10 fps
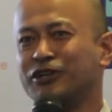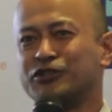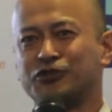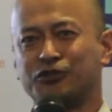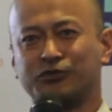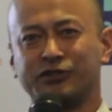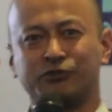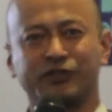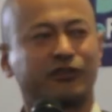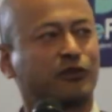So we
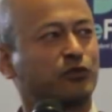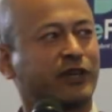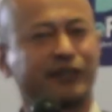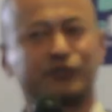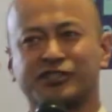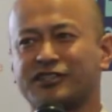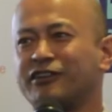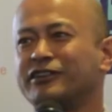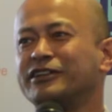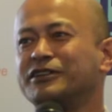thought we had to
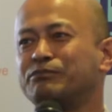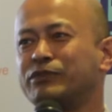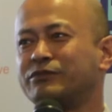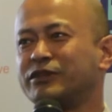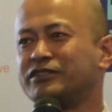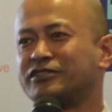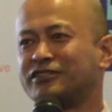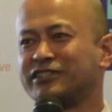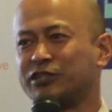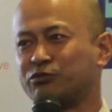start a payment
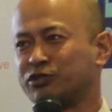gateway.